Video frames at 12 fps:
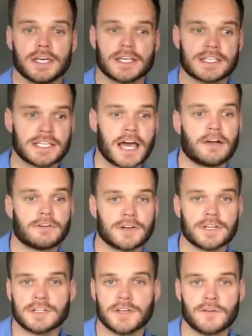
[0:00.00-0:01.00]
a
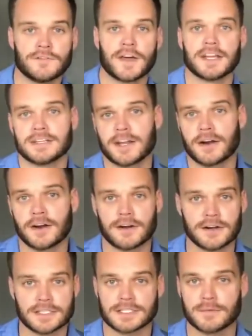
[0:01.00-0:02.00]
salary to go fight
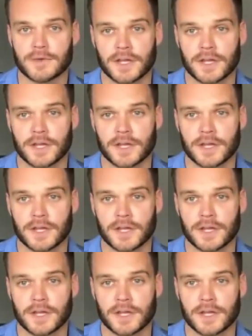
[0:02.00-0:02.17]
terror in